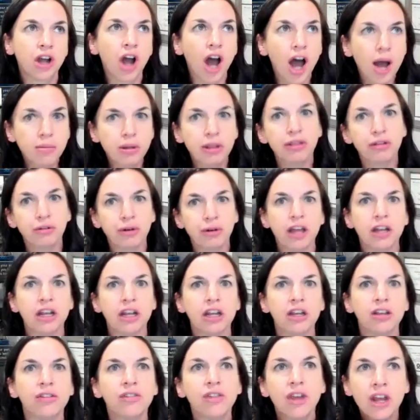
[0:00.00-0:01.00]
common thread
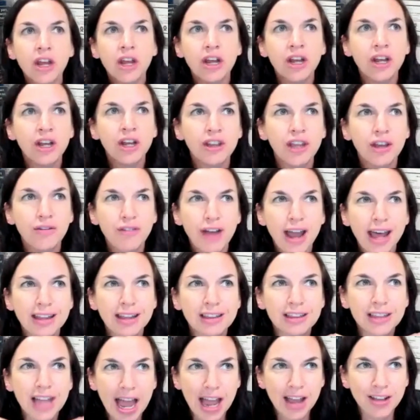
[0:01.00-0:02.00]
is they've had
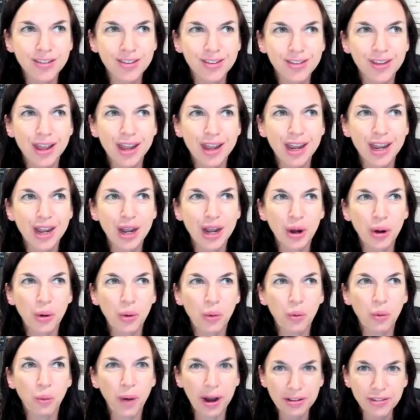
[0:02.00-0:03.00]
less like
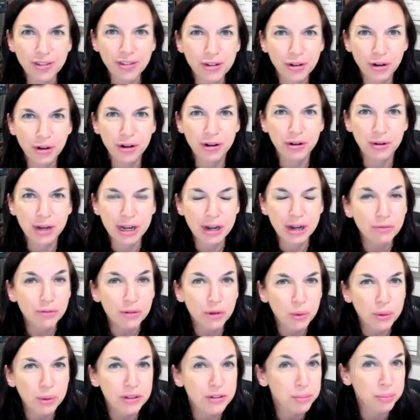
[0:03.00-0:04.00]
Western
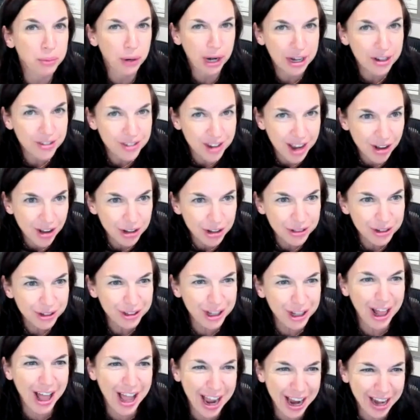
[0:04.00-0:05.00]
influence breakdown in their
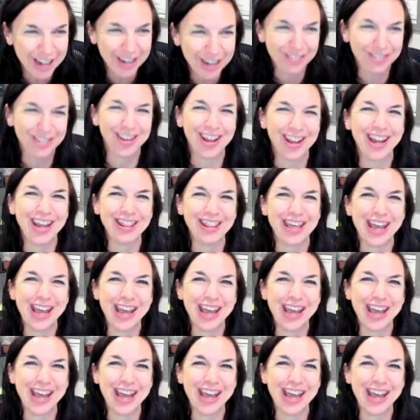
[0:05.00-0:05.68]
lives, and